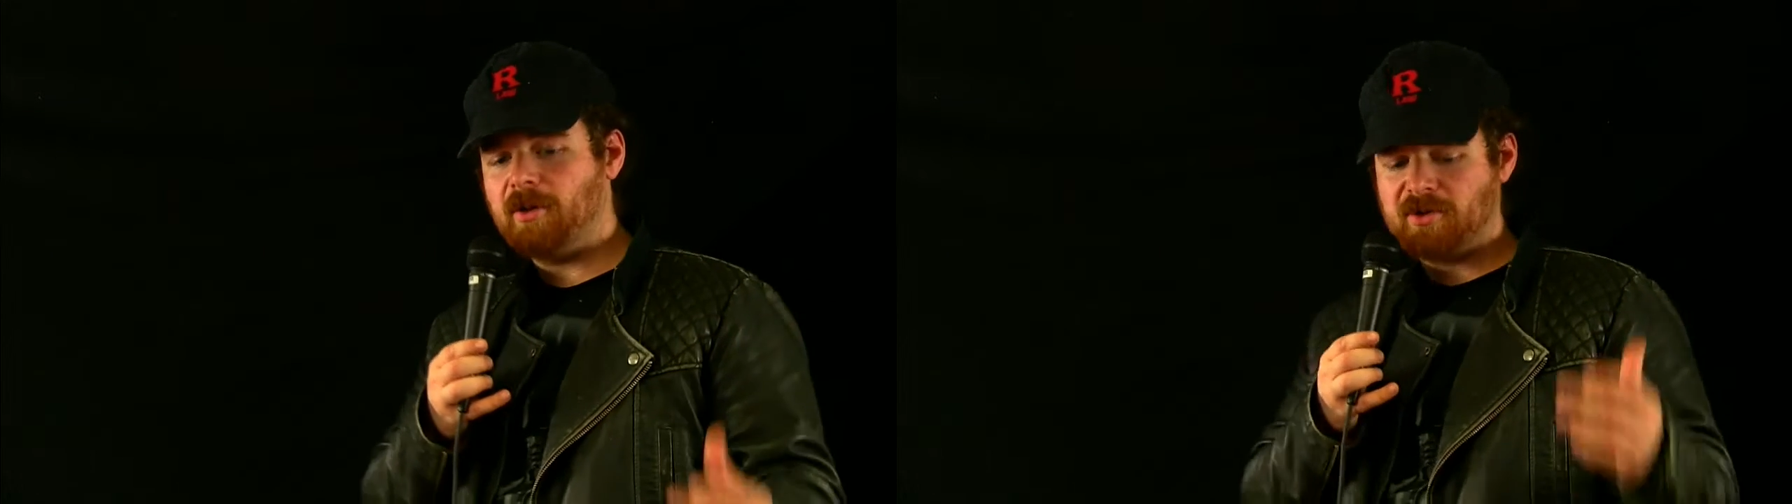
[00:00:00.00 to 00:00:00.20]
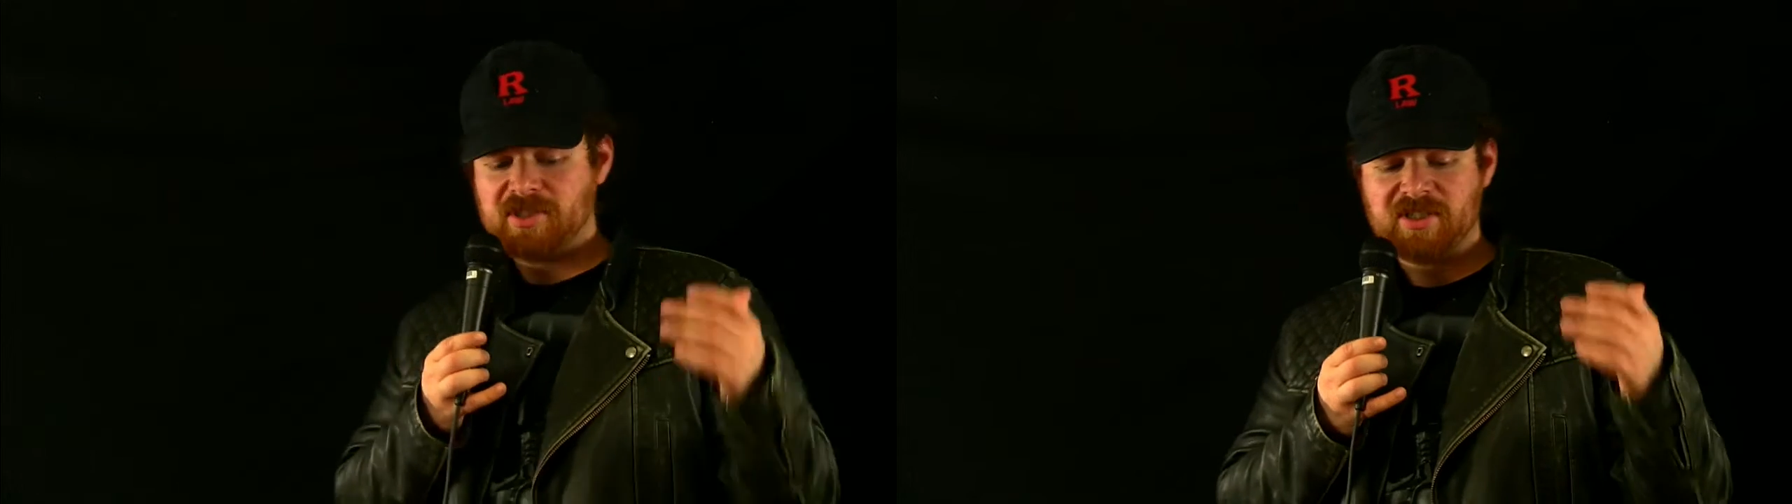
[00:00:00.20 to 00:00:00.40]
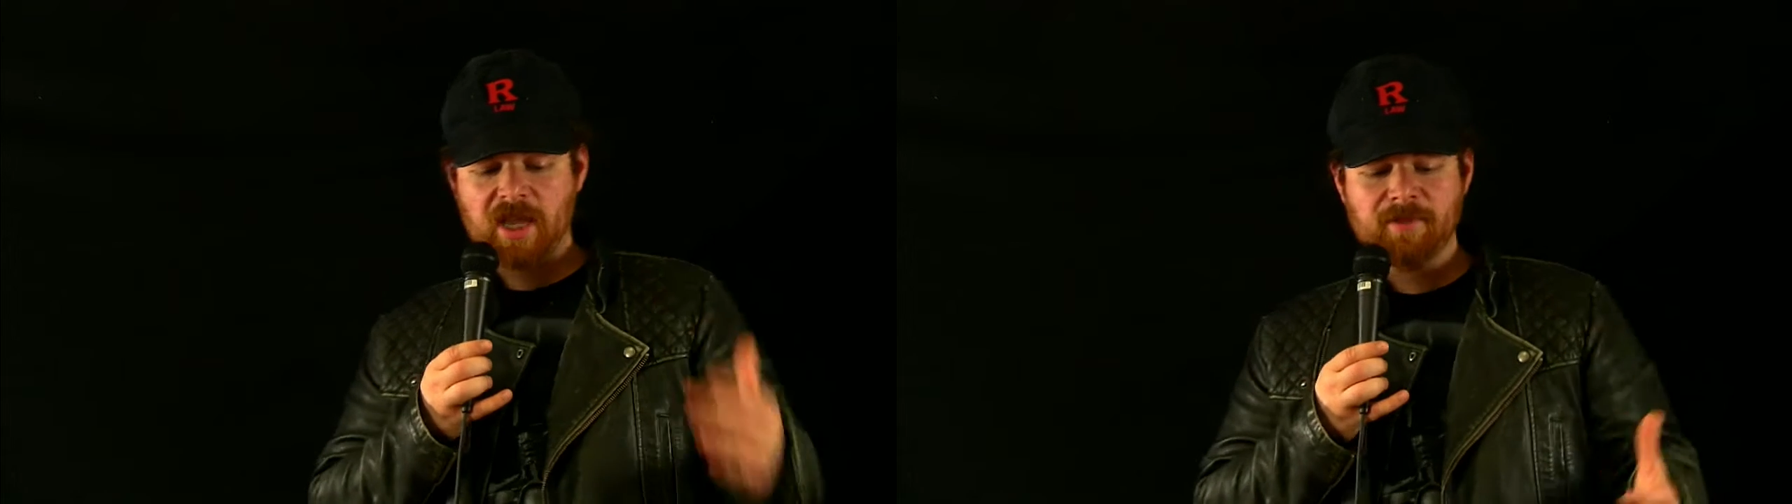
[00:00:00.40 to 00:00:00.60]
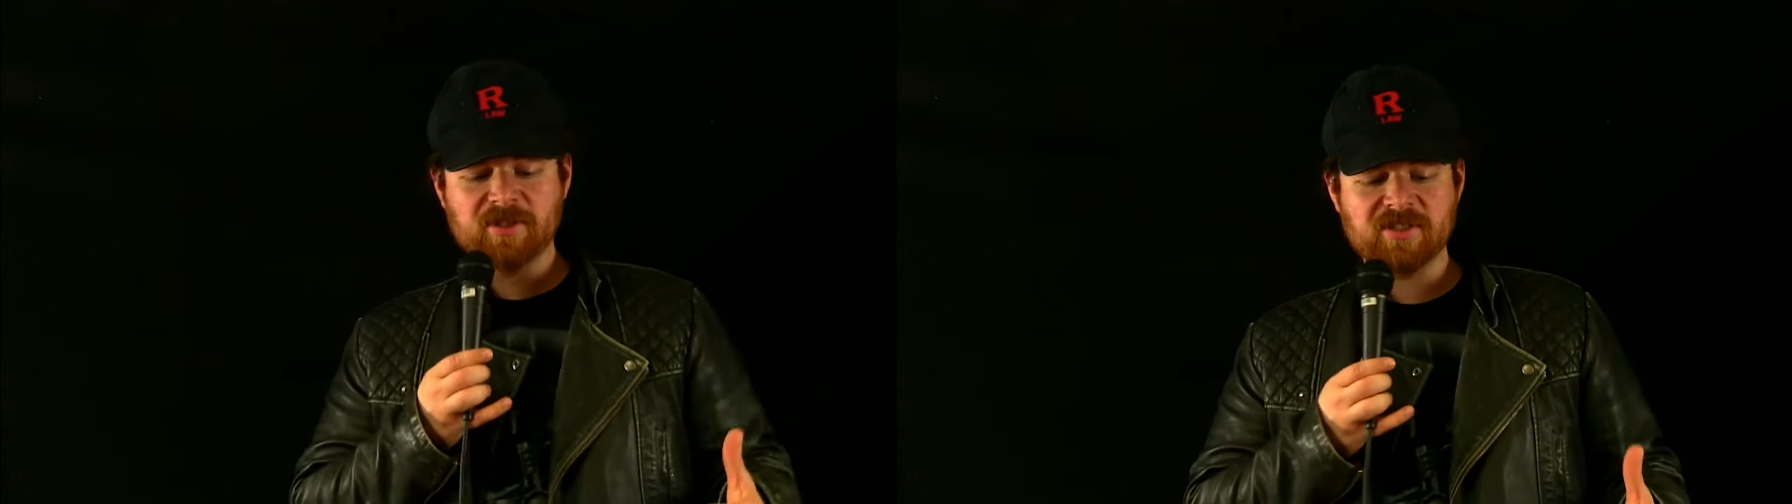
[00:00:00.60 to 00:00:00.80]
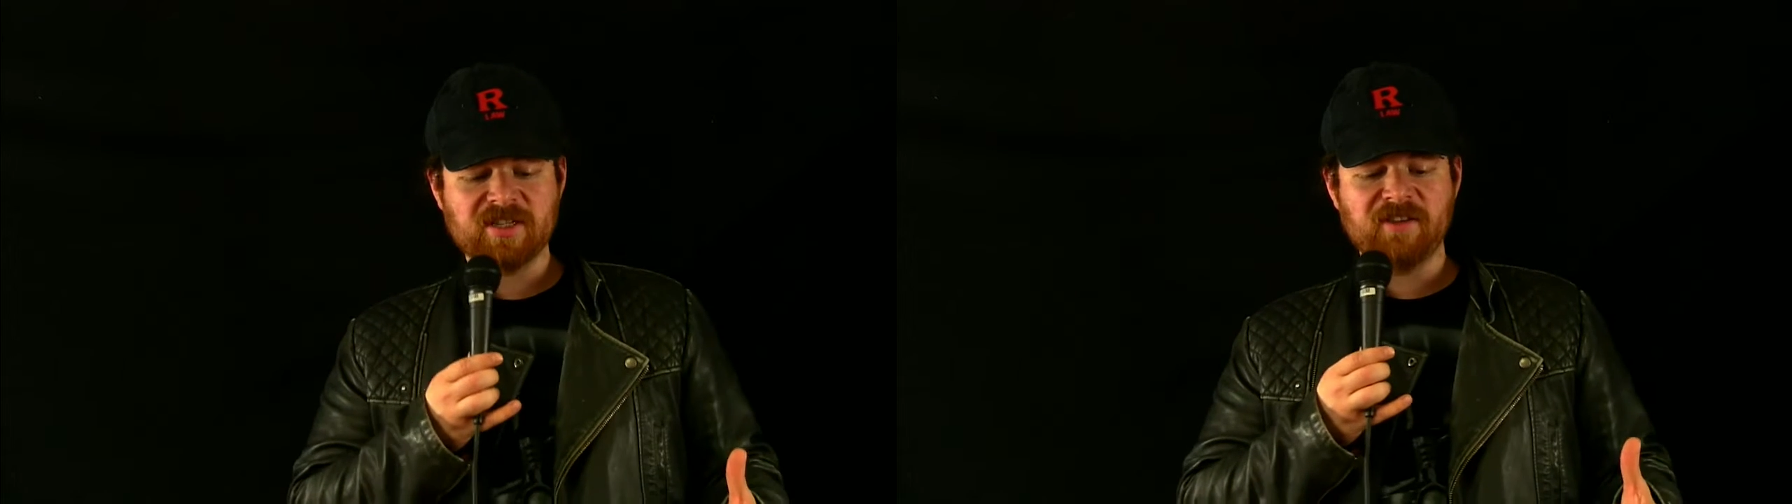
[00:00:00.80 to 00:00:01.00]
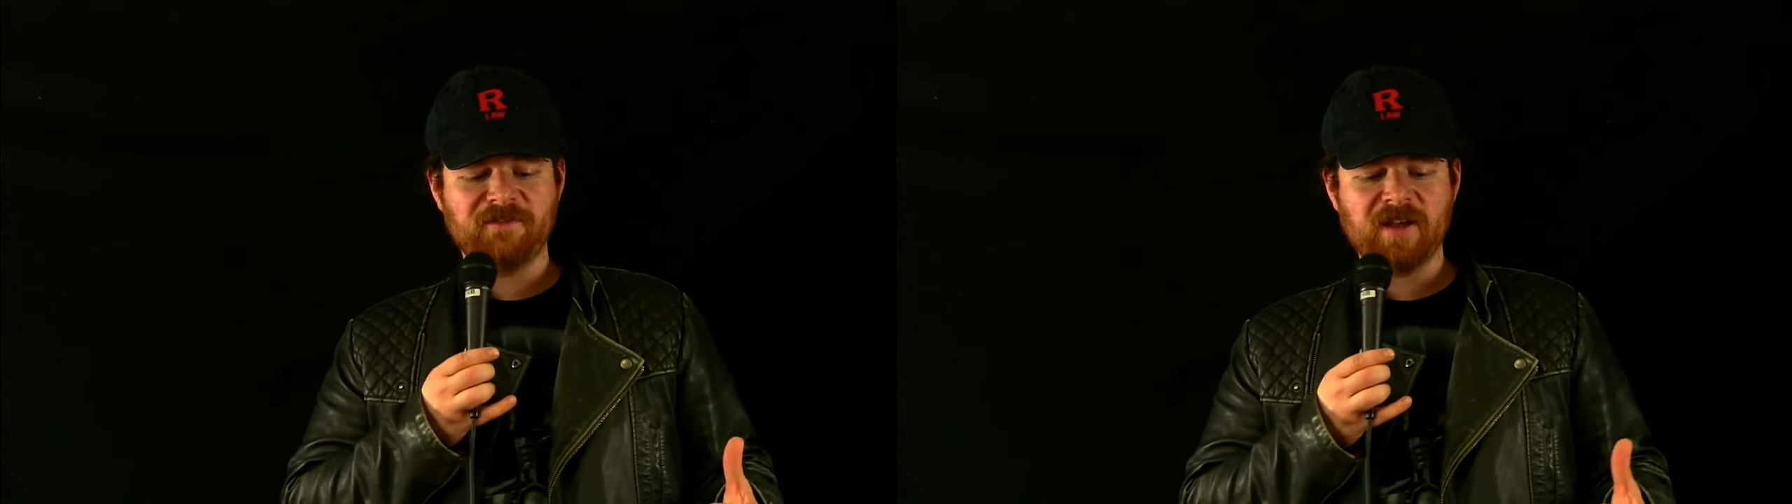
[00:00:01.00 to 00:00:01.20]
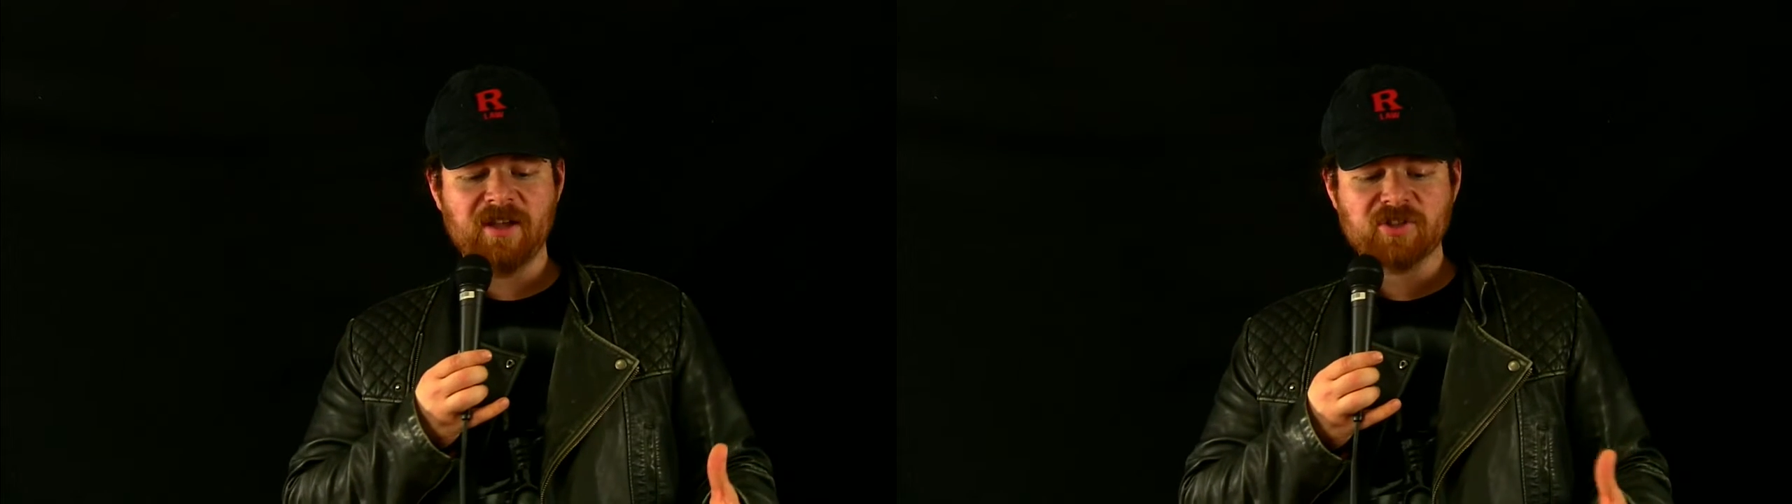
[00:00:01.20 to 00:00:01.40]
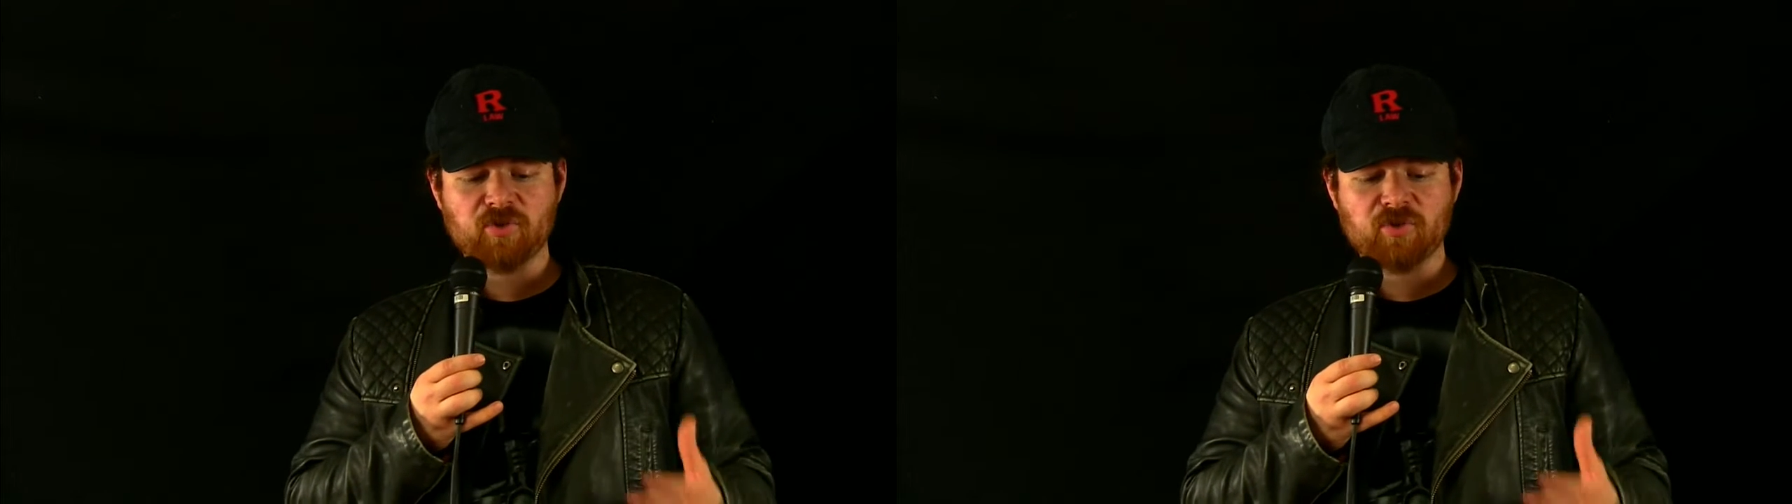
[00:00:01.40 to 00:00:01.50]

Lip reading: knows Saban's defense,